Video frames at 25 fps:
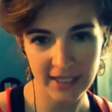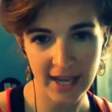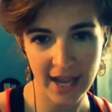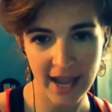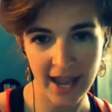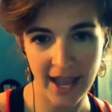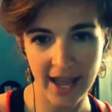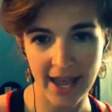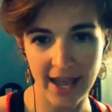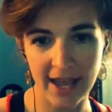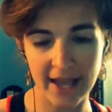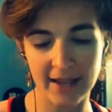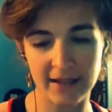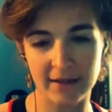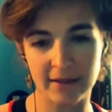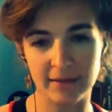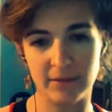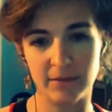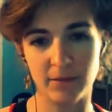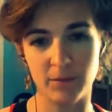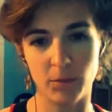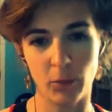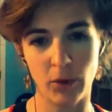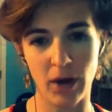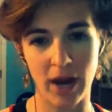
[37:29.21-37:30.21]

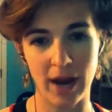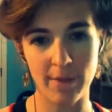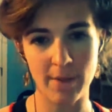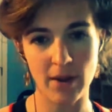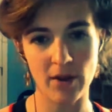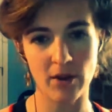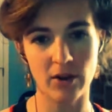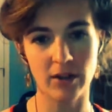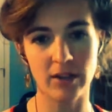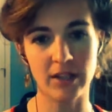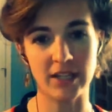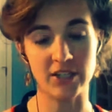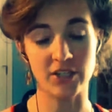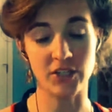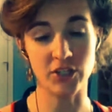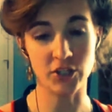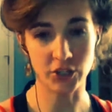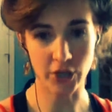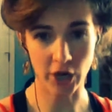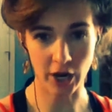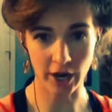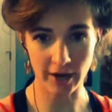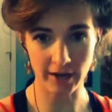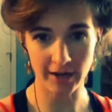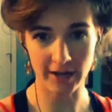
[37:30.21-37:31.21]
and primarily
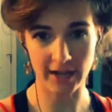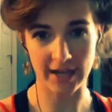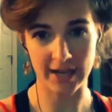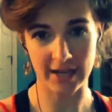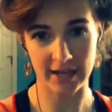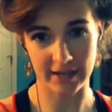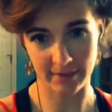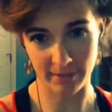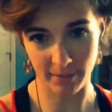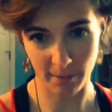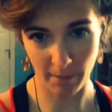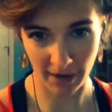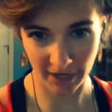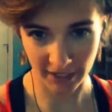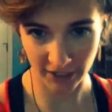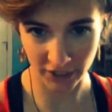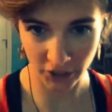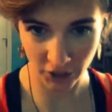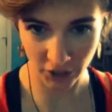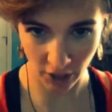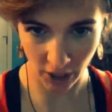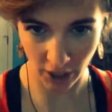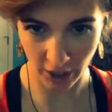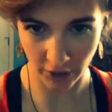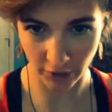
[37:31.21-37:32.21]
starred in by
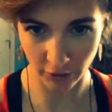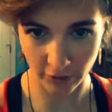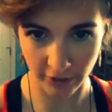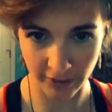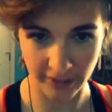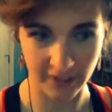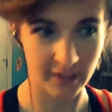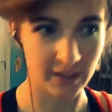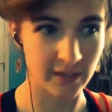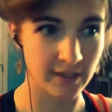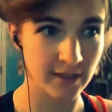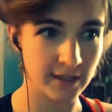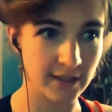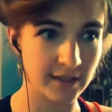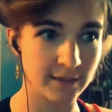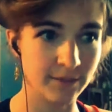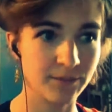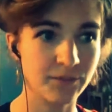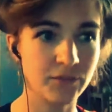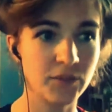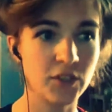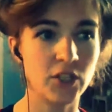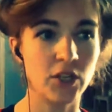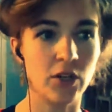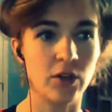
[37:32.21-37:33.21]
Shawn Christensen.
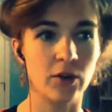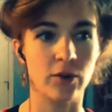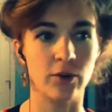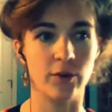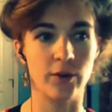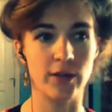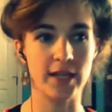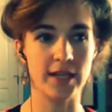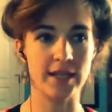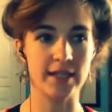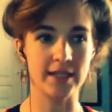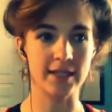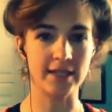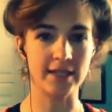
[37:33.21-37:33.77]
So he's